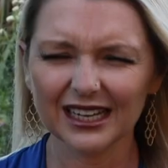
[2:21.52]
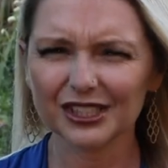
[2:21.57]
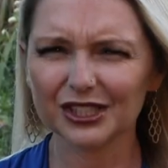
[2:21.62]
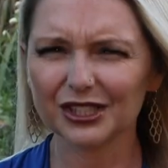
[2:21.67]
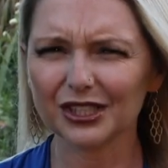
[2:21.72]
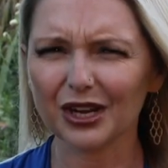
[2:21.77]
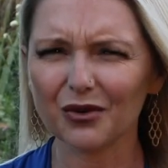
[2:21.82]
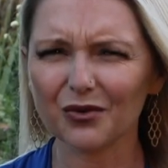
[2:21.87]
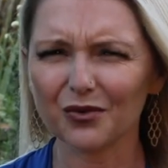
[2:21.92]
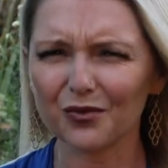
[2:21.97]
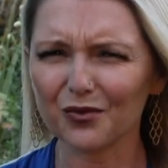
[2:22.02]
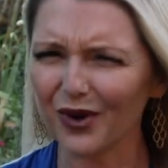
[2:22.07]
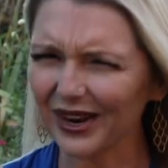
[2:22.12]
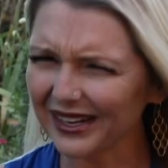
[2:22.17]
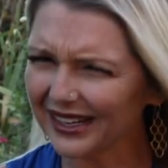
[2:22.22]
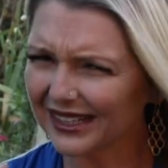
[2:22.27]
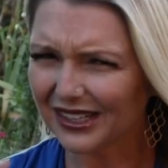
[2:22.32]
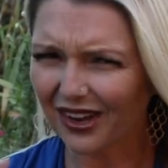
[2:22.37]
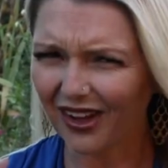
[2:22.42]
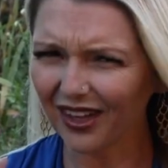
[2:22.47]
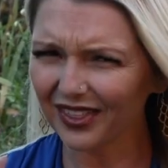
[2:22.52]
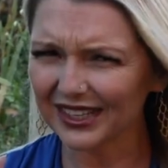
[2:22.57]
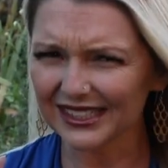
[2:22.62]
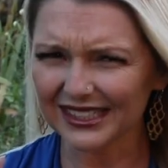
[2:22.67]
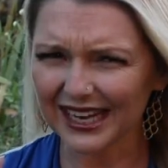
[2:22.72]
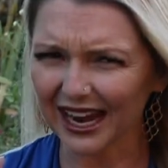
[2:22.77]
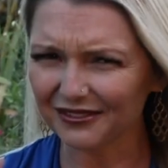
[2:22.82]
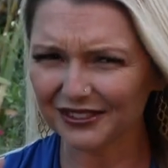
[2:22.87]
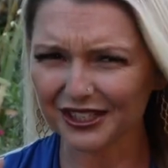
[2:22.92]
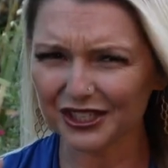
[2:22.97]
So what does all
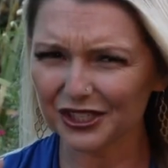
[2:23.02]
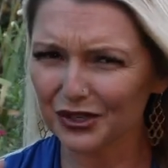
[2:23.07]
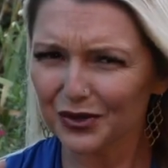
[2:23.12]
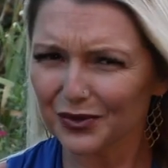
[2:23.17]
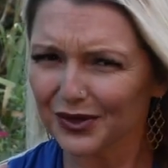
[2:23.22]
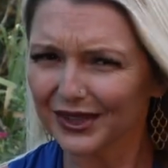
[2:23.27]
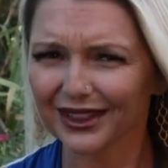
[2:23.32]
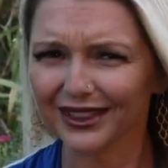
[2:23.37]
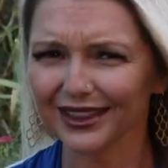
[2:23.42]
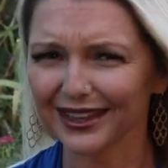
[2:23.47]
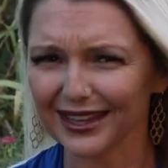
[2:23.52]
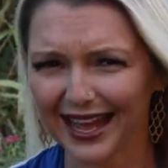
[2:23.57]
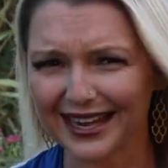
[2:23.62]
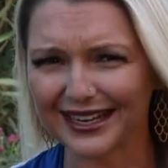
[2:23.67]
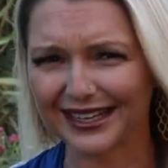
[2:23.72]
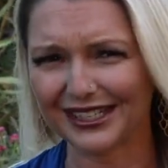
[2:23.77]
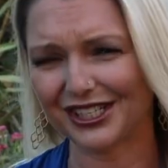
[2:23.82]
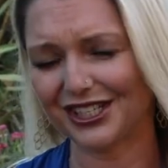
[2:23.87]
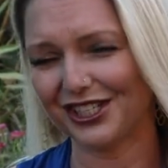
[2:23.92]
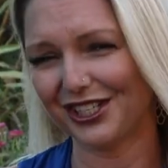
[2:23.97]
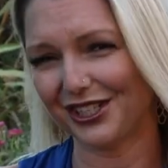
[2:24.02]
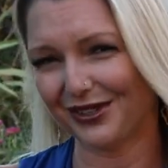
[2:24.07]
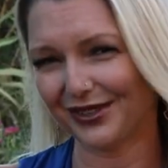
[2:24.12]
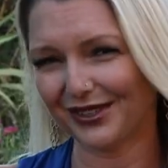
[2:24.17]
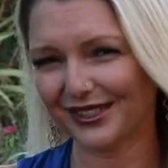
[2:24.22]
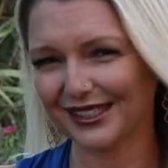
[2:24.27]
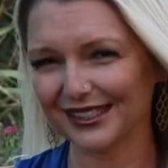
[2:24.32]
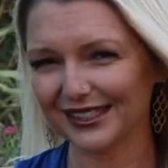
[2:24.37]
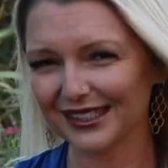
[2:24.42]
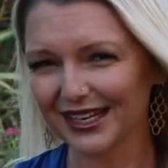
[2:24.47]
this have to do with lettuce
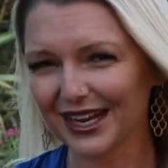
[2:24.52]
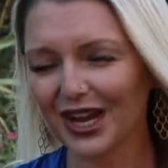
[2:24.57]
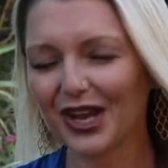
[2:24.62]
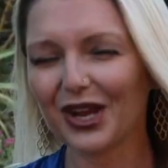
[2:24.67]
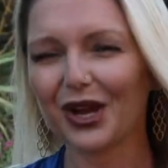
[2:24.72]
juice?